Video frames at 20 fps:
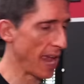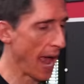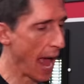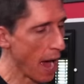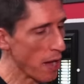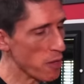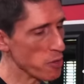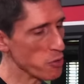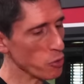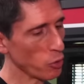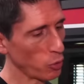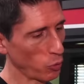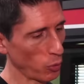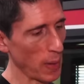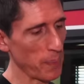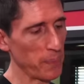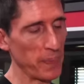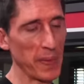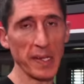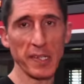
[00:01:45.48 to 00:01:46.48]
how you
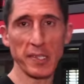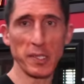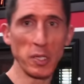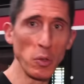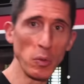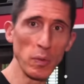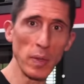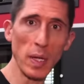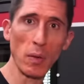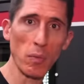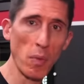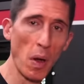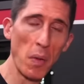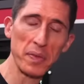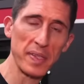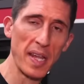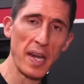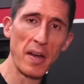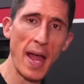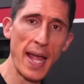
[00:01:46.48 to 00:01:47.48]
grip these two little
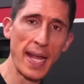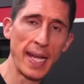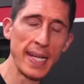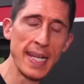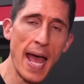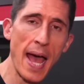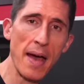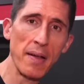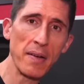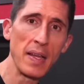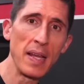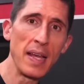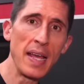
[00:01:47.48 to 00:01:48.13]
ropes that are hanging down